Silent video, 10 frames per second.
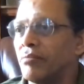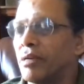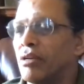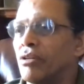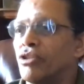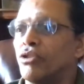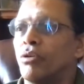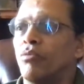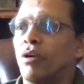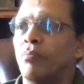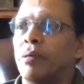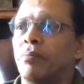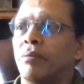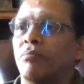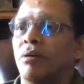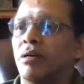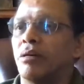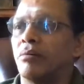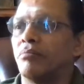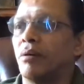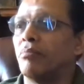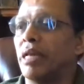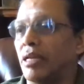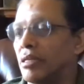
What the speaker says: because you don't want people mumbling,